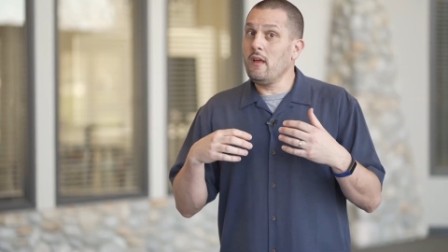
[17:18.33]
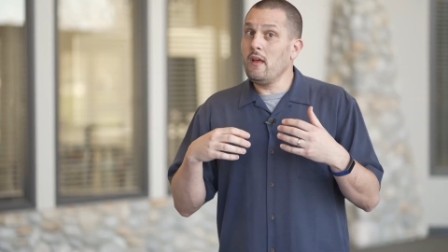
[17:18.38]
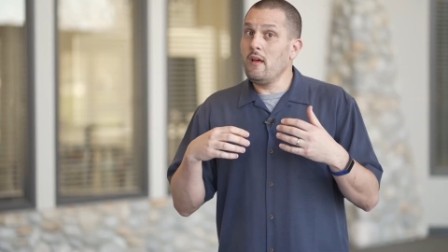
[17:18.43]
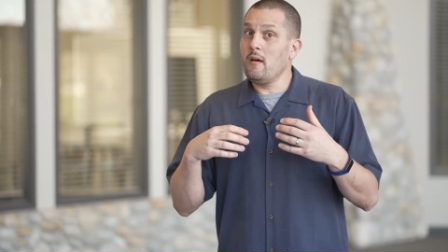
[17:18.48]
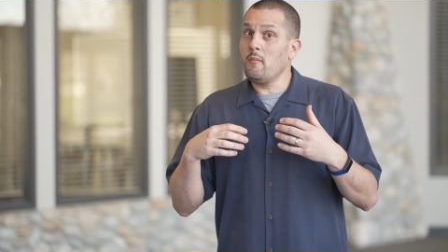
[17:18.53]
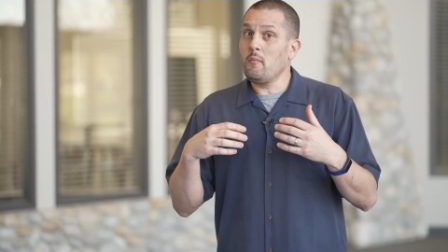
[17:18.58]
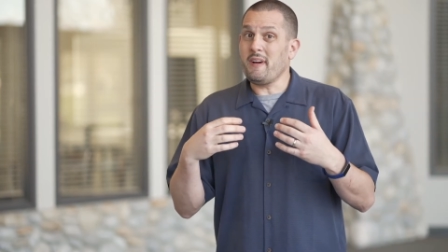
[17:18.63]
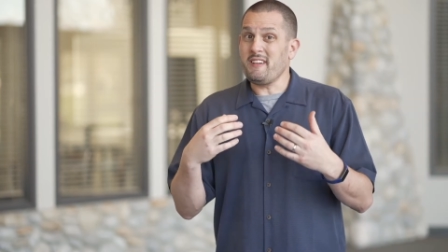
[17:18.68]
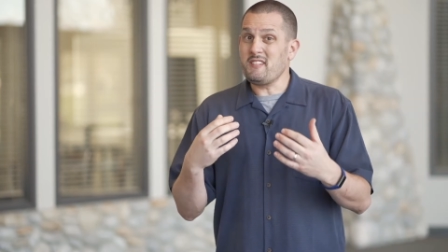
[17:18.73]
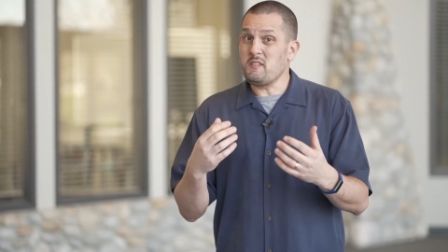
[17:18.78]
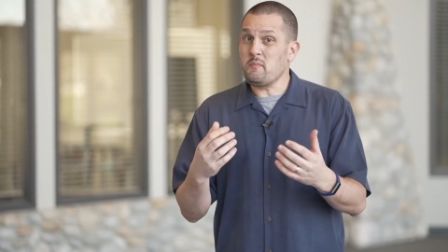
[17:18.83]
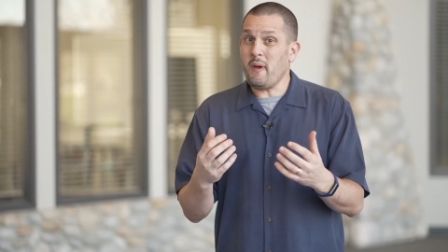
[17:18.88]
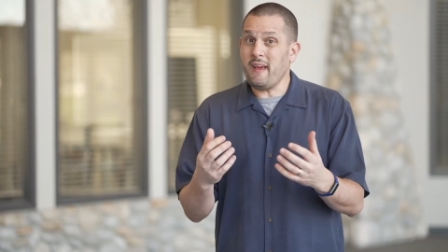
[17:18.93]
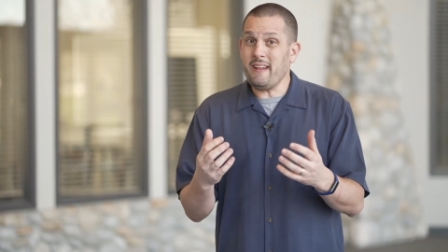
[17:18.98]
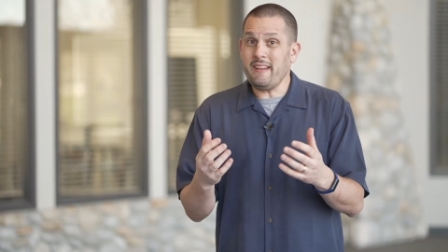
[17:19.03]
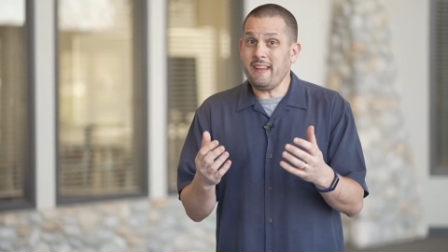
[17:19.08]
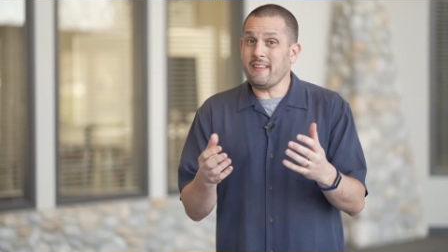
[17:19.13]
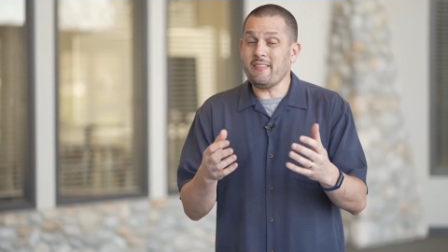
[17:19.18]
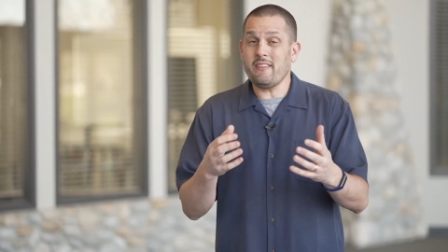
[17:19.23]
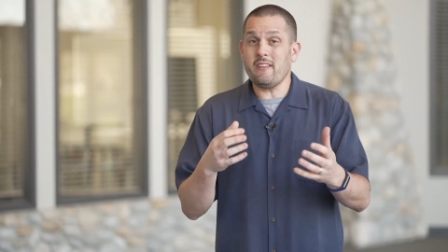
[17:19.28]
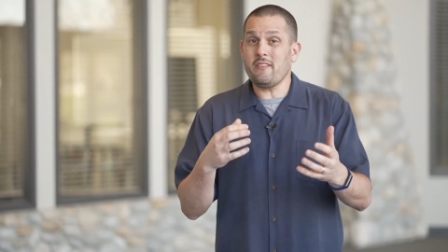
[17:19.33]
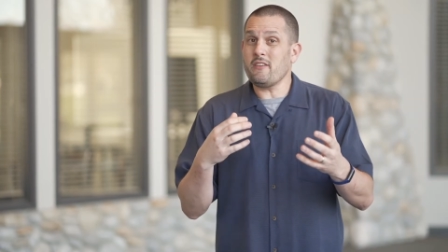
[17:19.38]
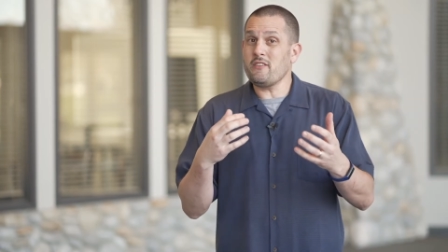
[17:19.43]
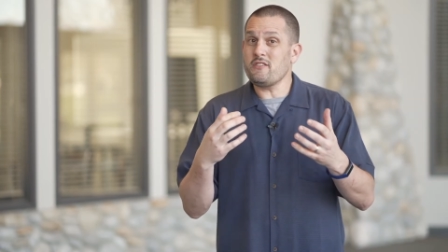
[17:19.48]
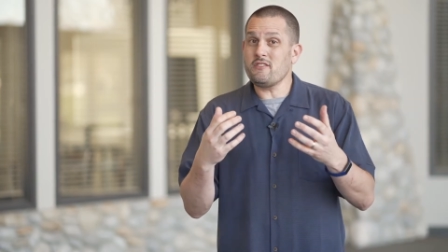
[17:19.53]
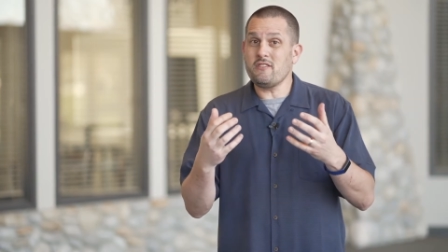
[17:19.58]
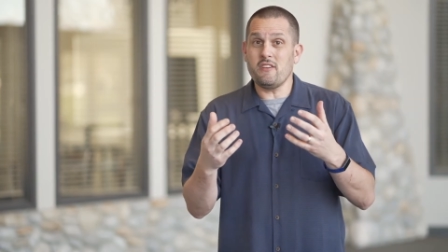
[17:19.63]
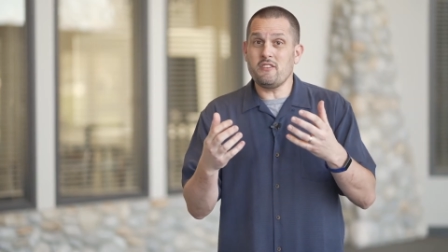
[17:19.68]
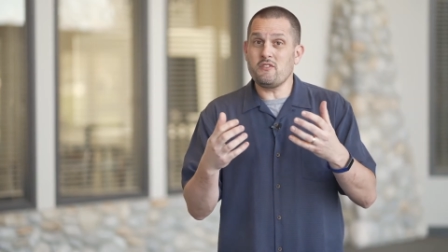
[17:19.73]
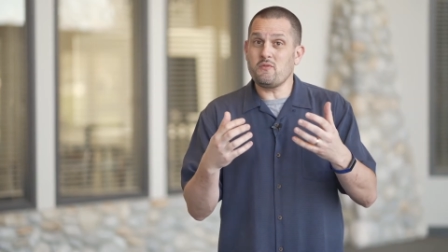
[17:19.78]
my spending,
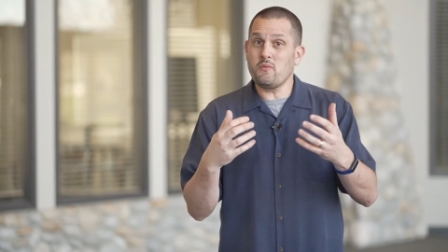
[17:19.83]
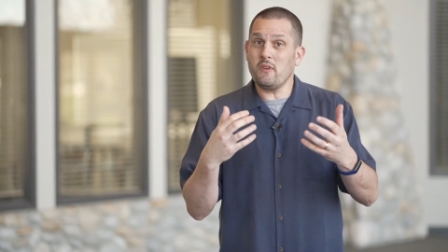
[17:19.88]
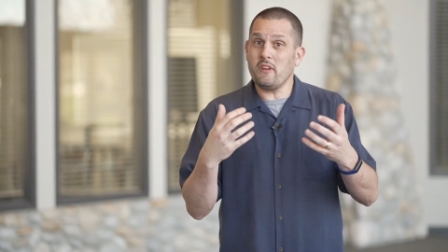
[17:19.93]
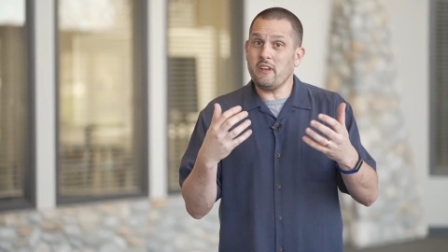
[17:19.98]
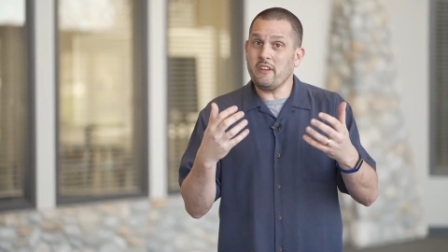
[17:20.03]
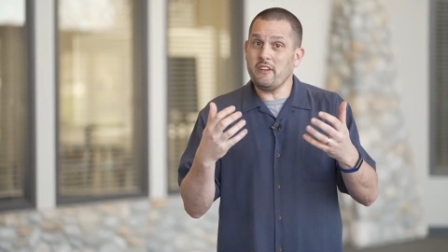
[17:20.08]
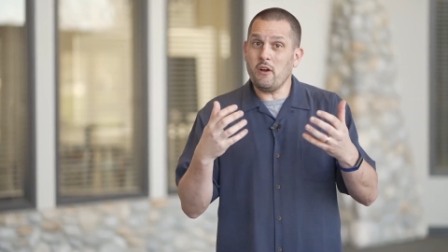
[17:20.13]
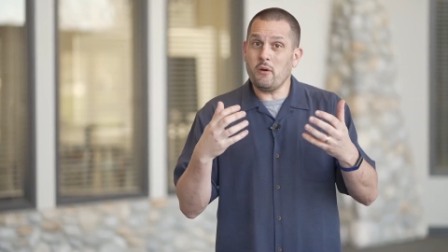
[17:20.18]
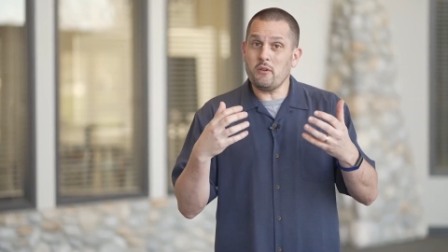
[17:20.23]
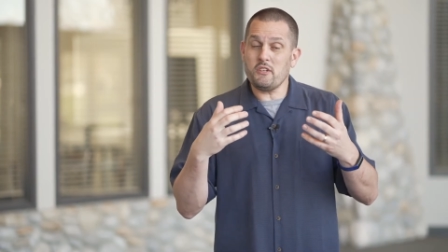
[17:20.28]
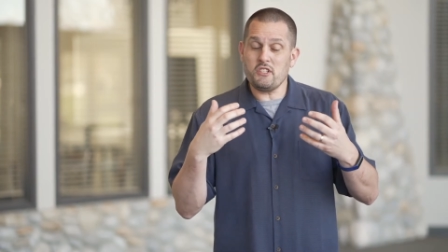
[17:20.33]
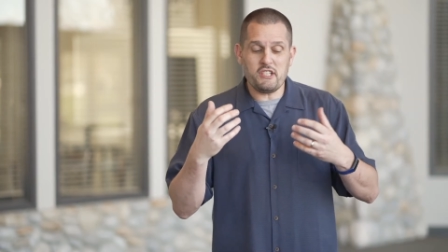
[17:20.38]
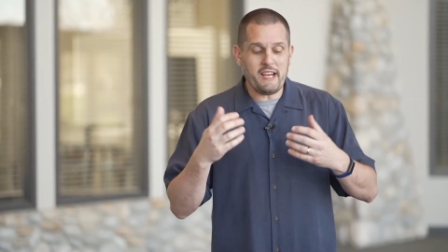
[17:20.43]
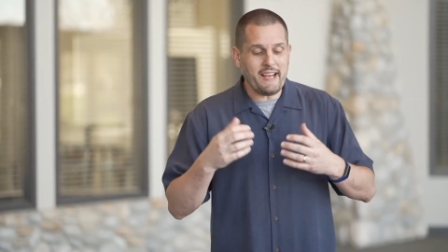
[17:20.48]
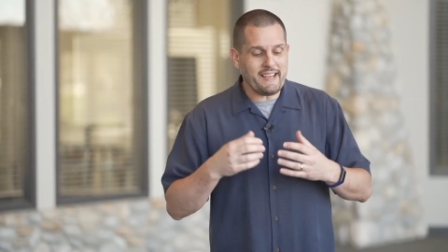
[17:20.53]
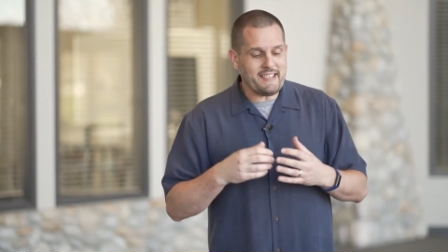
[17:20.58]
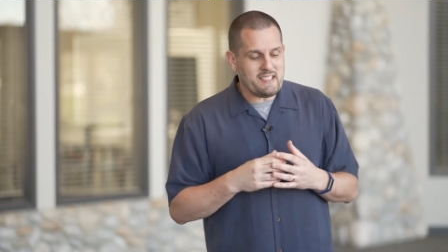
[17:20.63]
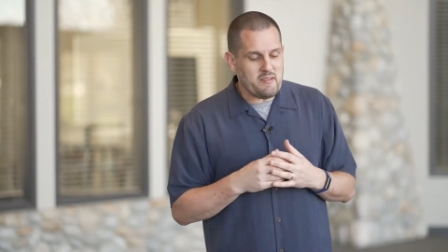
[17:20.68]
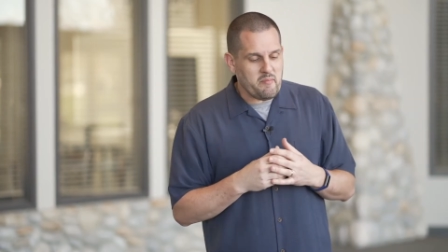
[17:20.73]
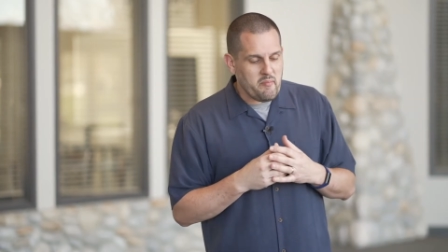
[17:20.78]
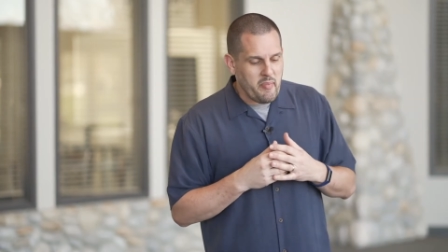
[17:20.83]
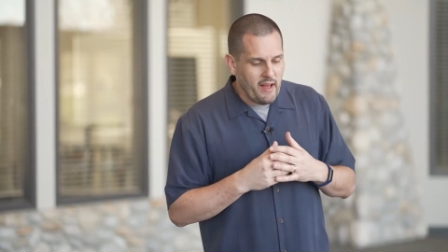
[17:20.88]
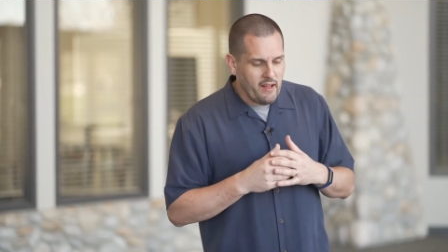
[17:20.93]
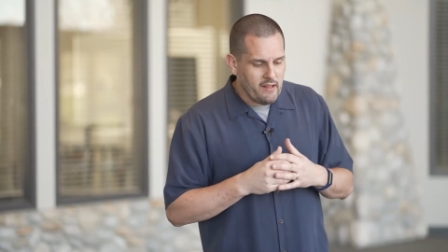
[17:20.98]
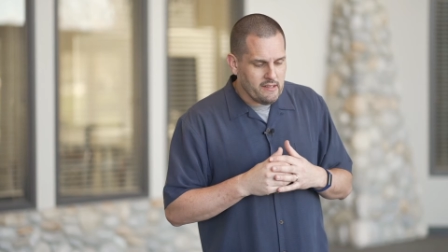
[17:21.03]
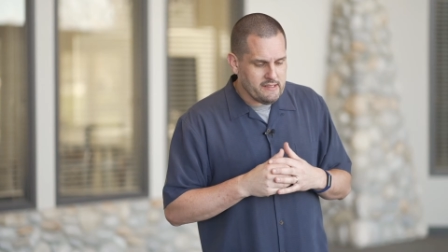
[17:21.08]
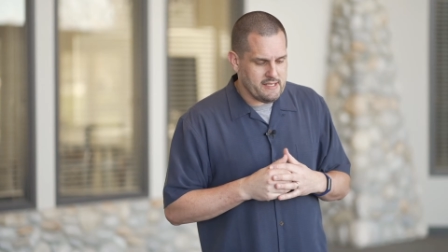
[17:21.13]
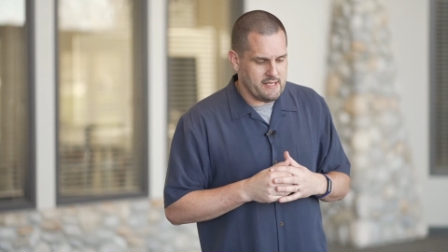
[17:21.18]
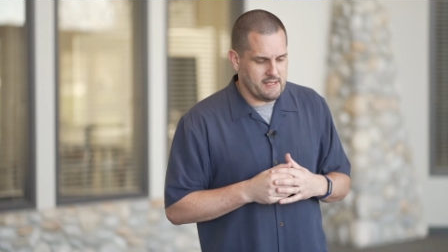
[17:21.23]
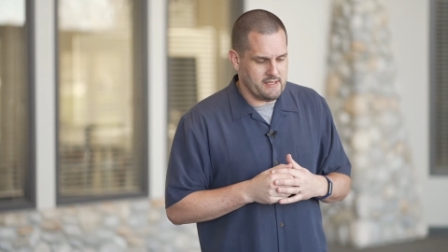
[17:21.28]
there's really no checks and
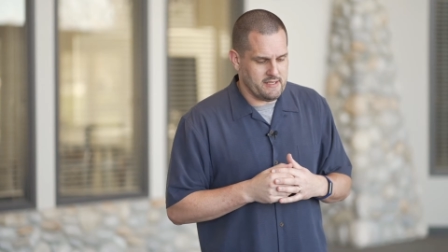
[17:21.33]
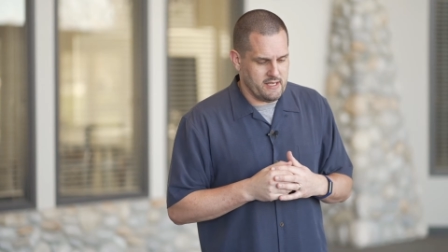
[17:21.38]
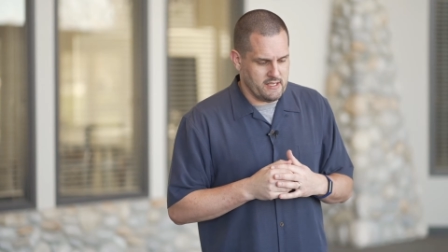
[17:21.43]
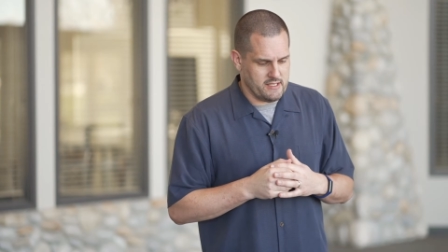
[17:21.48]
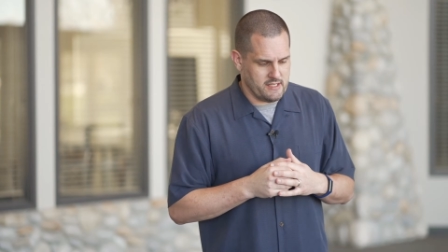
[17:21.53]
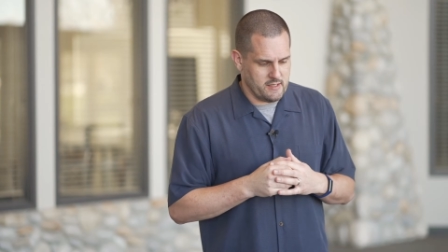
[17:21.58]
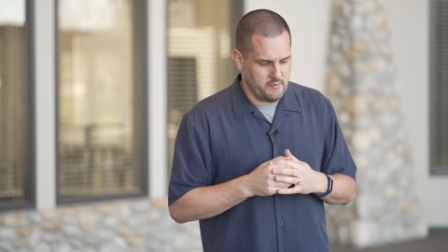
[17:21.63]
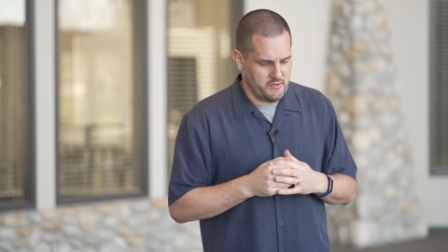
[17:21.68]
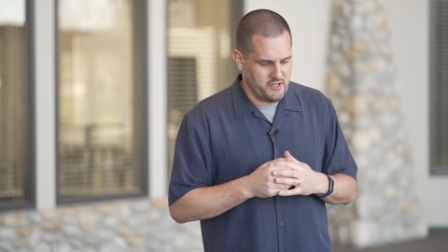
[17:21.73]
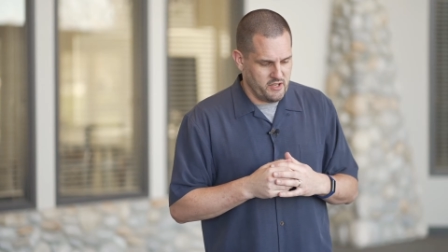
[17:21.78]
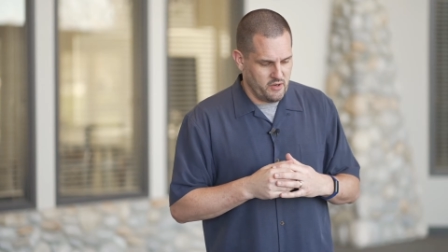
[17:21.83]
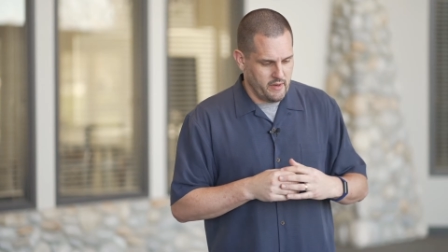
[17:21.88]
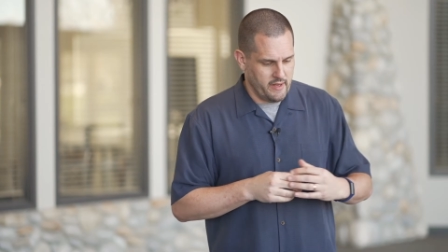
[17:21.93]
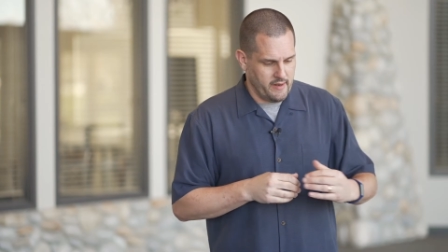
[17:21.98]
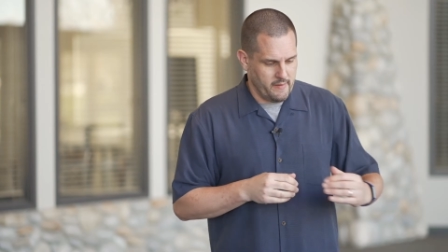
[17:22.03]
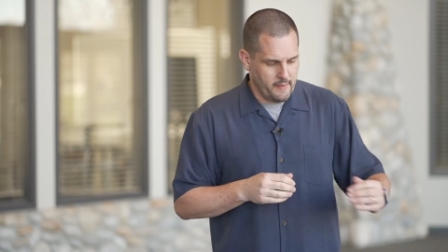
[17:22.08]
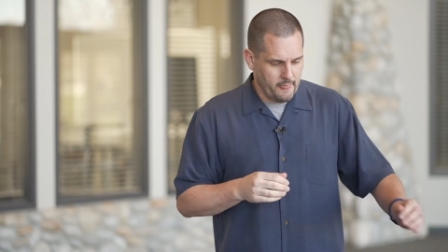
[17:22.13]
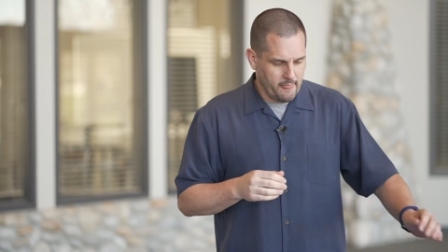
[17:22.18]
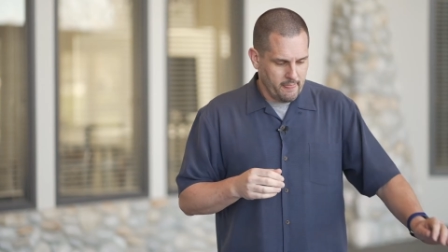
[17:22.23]
balances system to it.